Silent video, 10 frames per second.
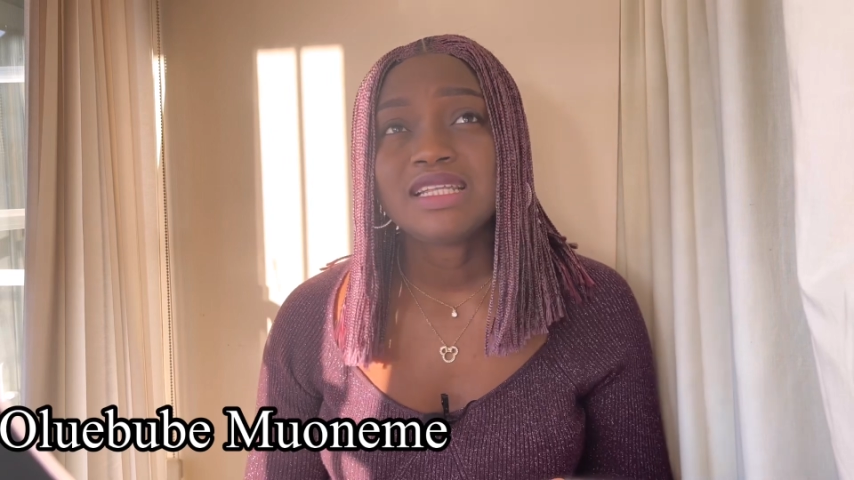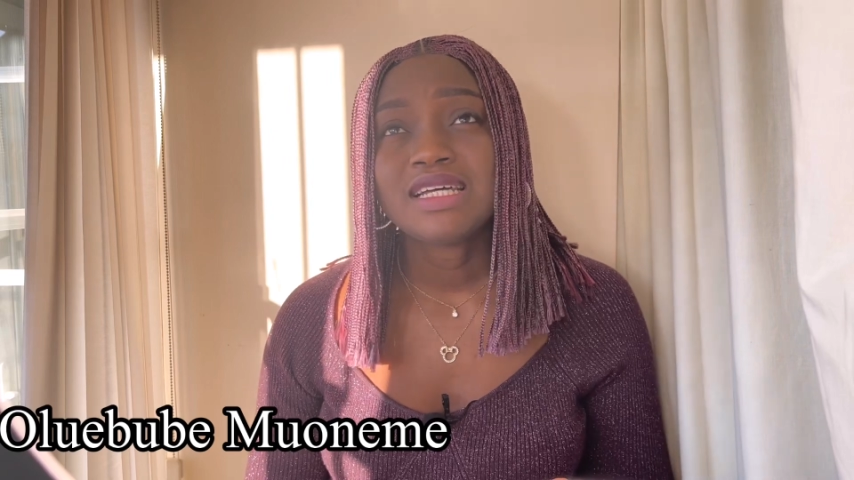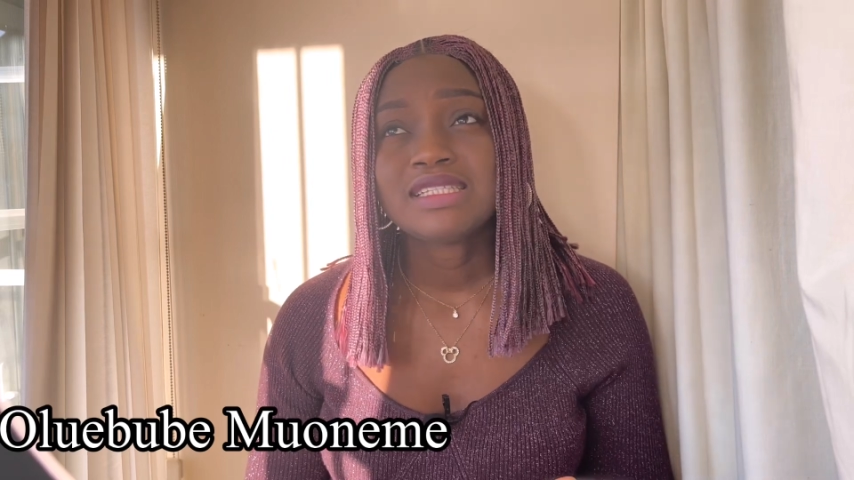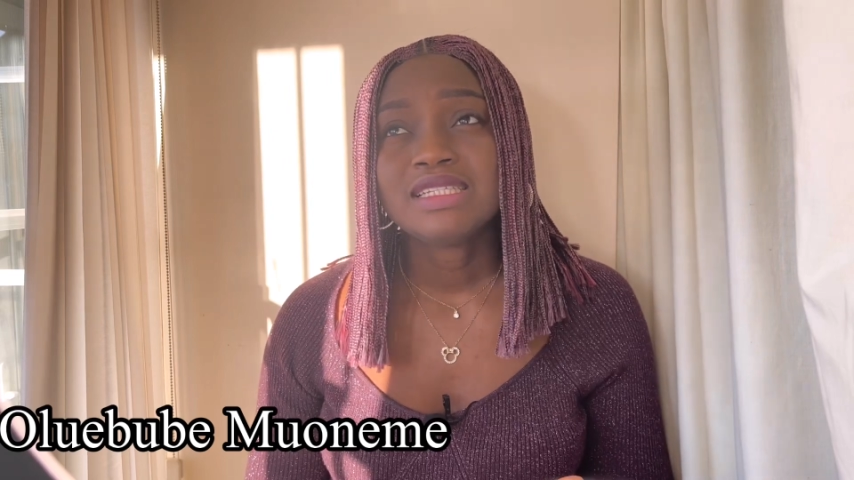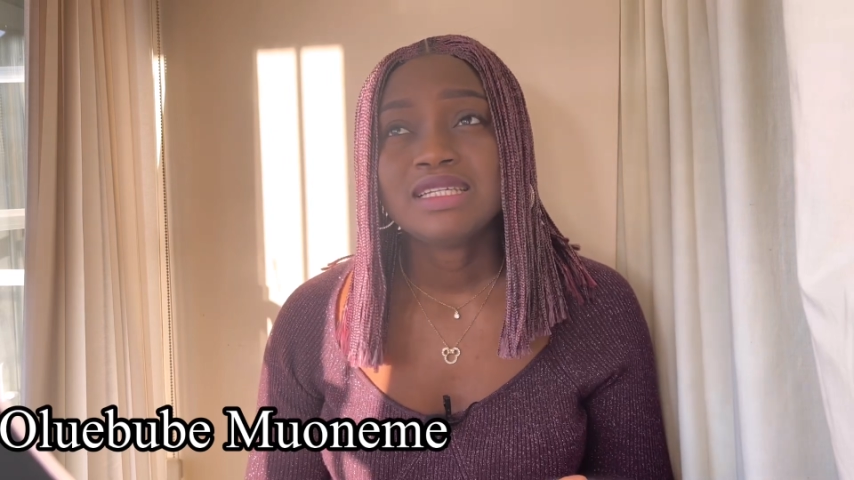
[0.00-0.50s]

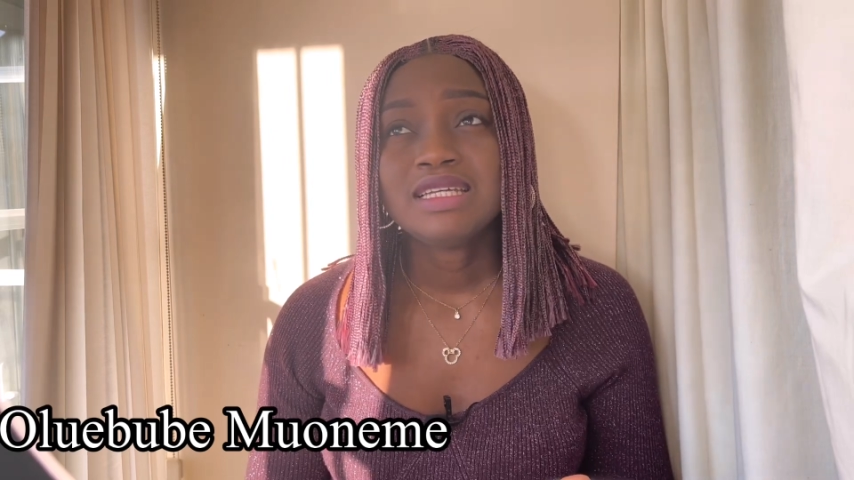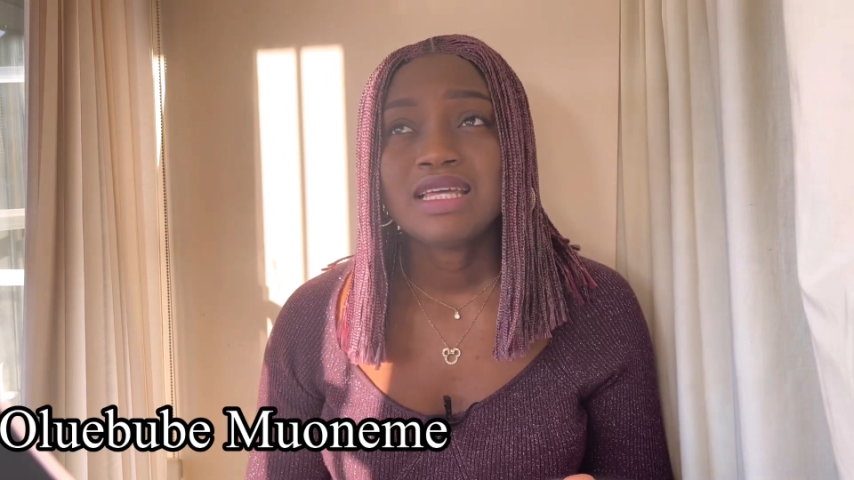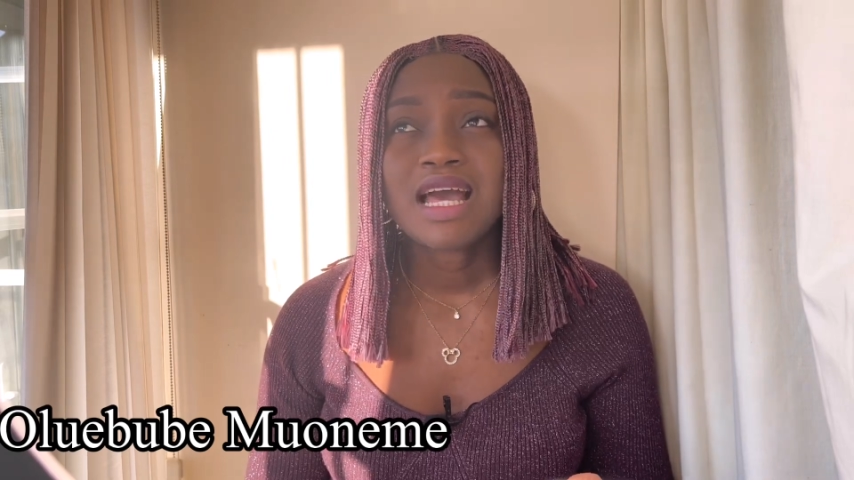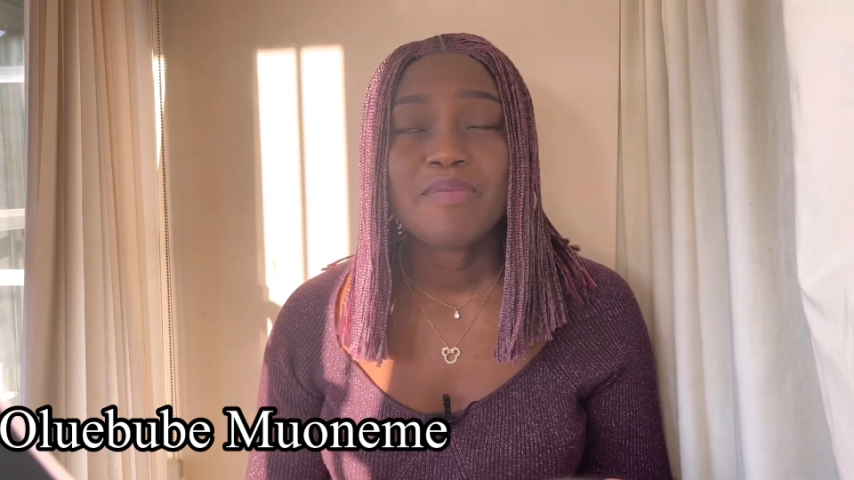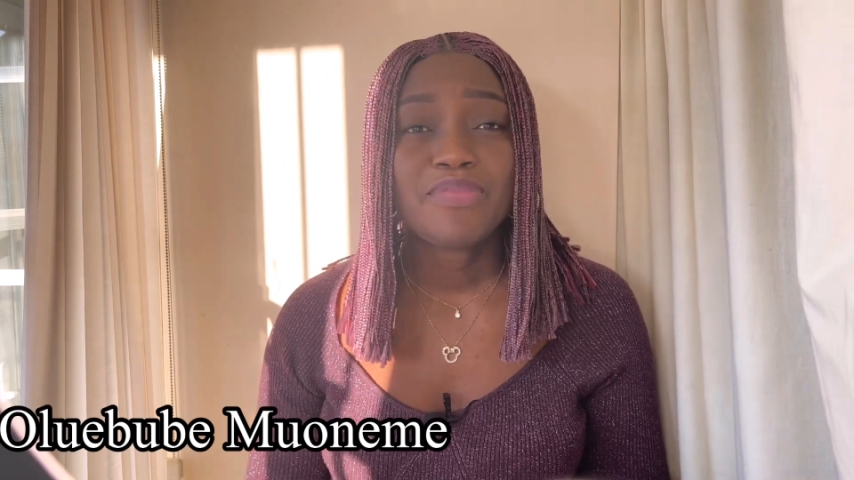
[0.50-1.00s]
that
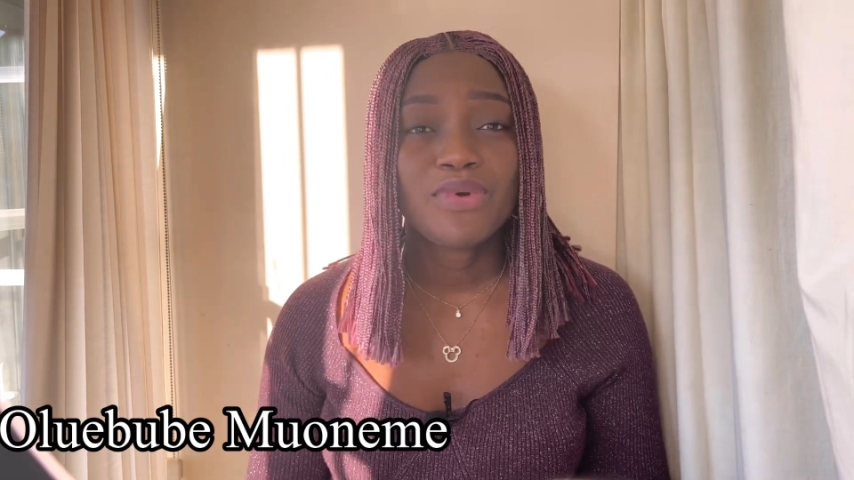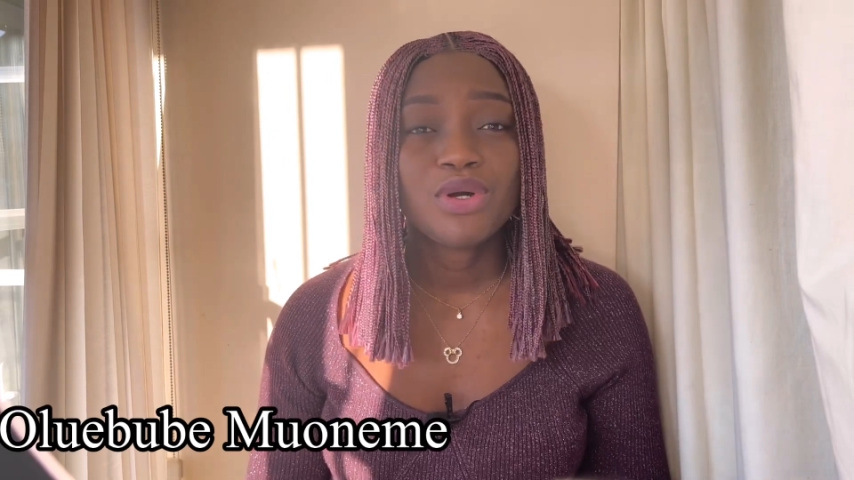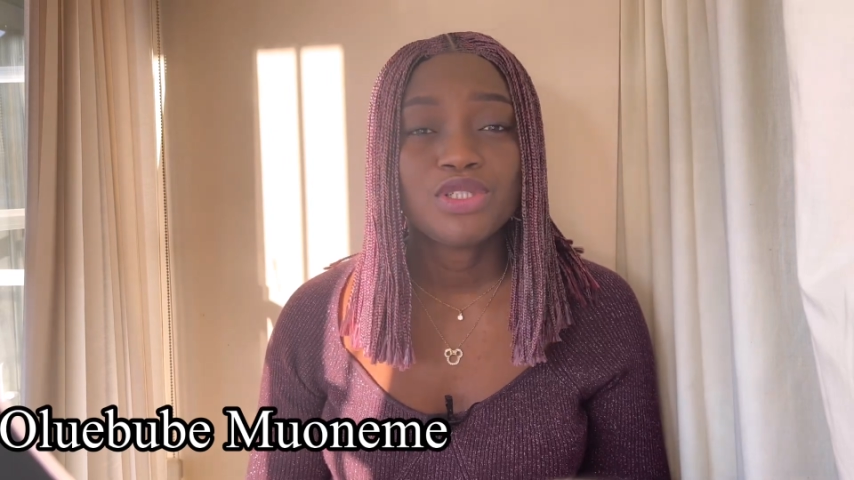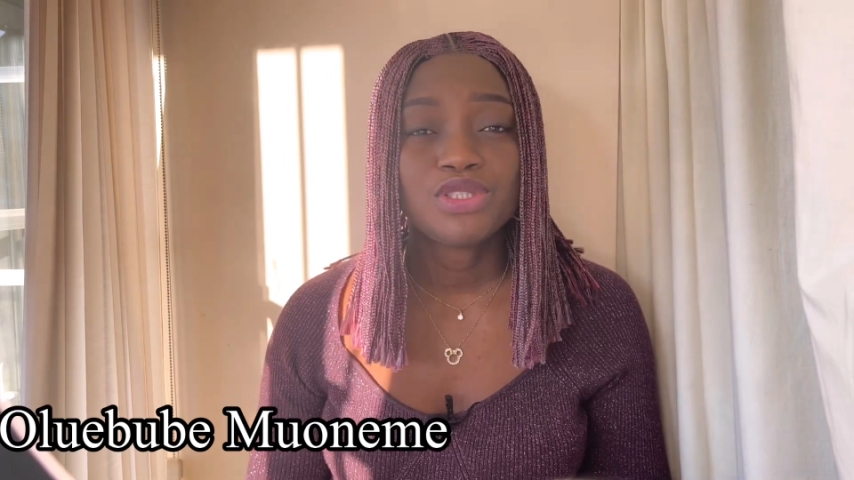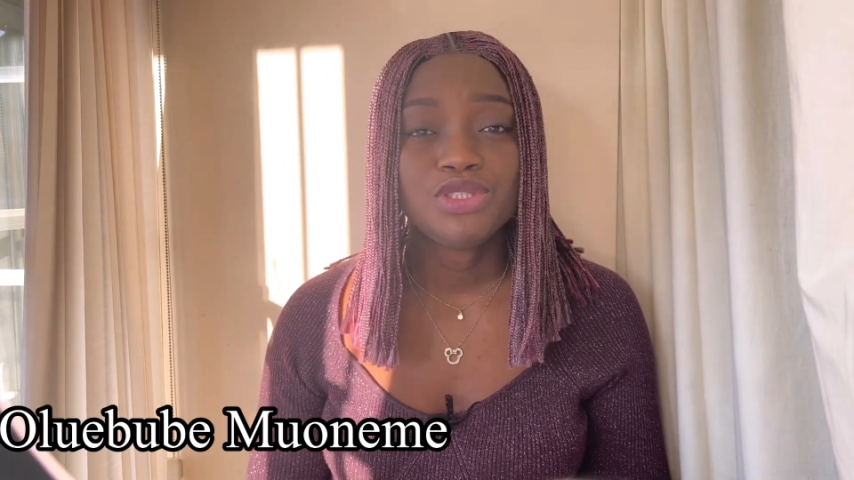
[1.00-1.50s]

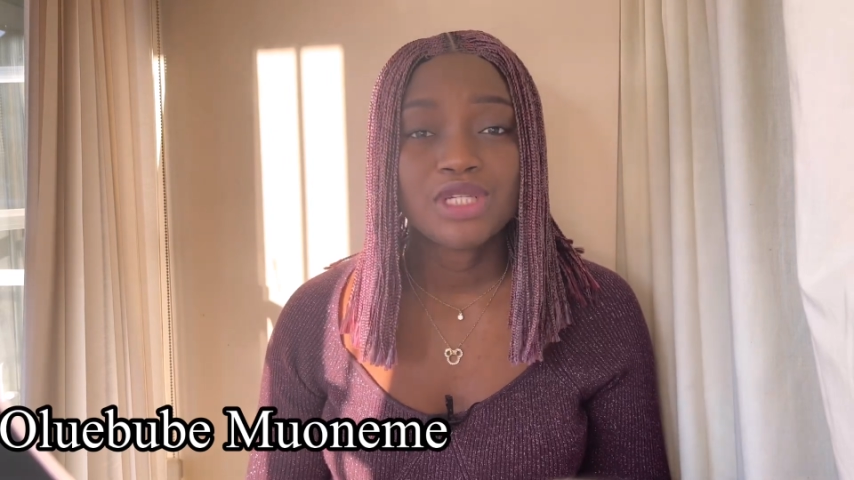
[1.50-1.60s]
abroad,